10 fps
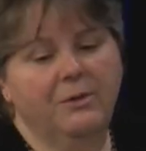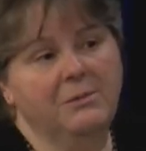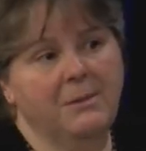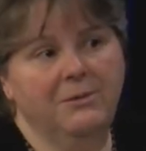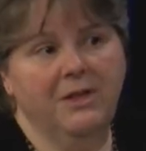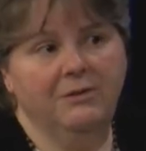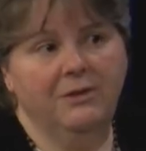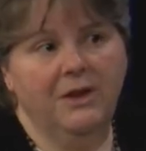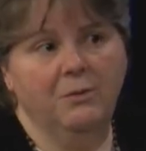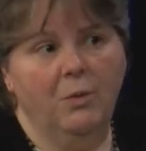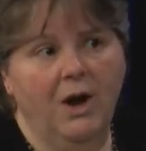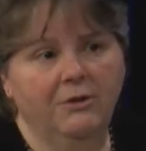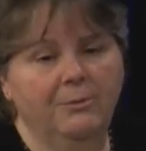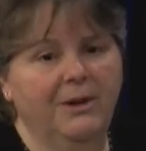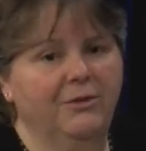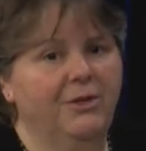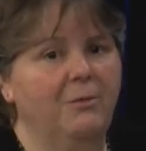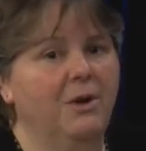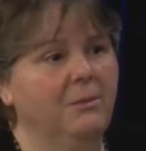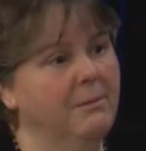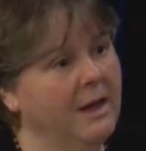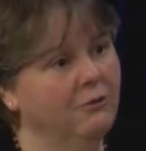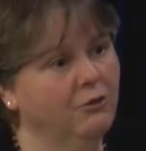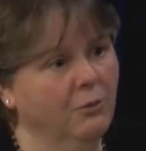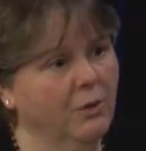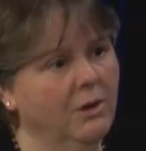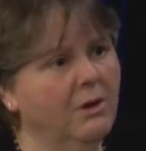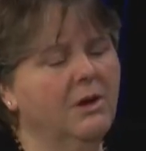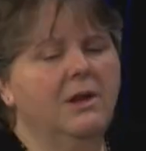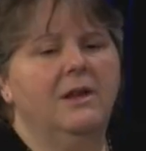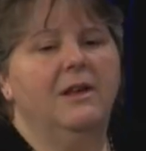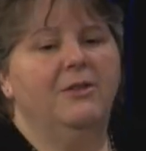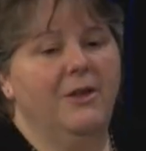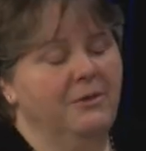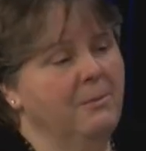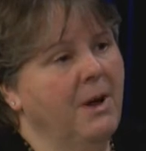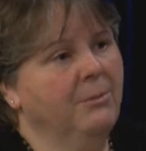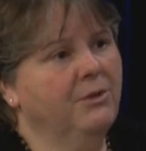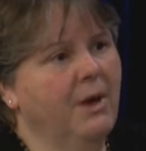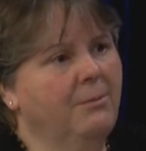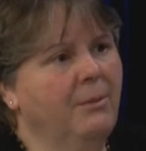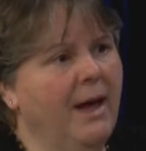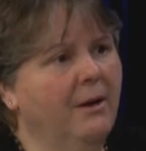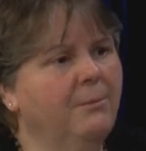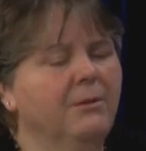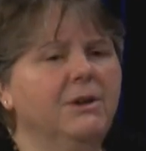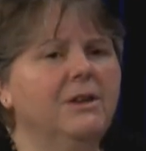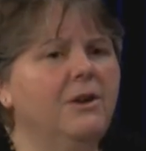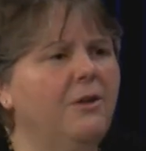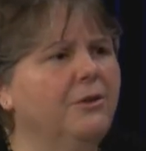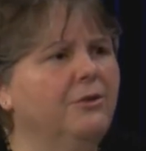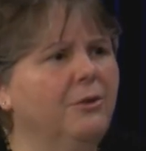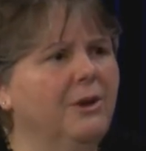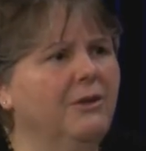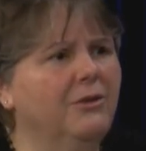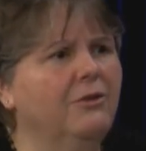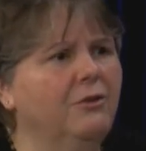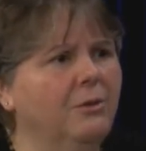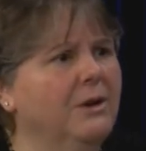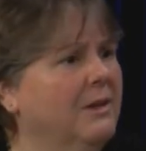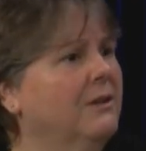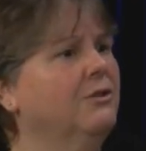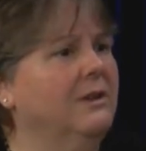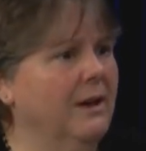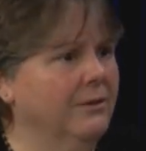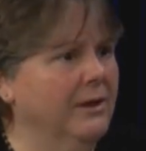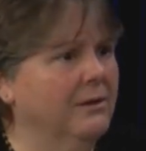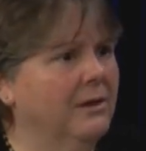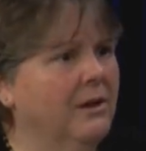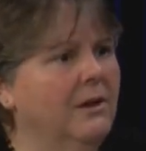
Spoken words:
Sometimes they sit and watch because they want to make sure that the mom's come back, but really all they're doing is ensuring that she doesn't.